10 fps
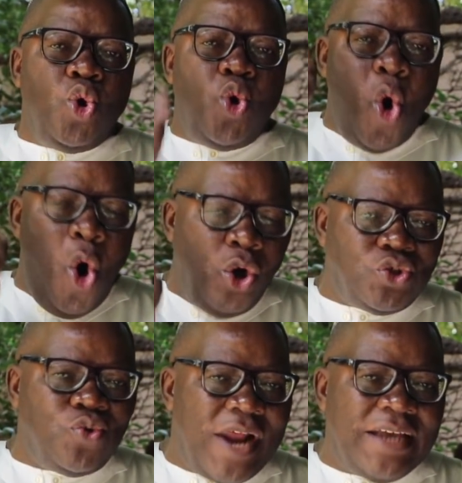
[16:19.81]

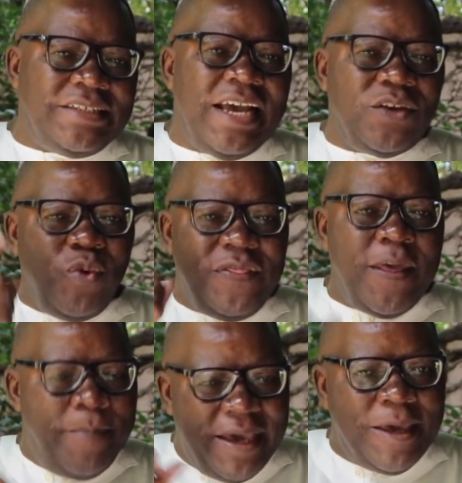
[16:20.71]
goes to Russia with
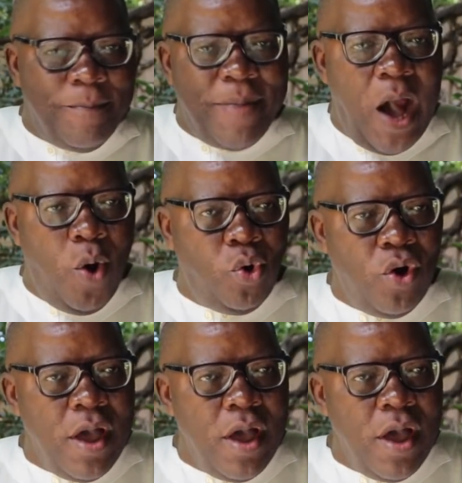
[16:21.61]
a begging bow,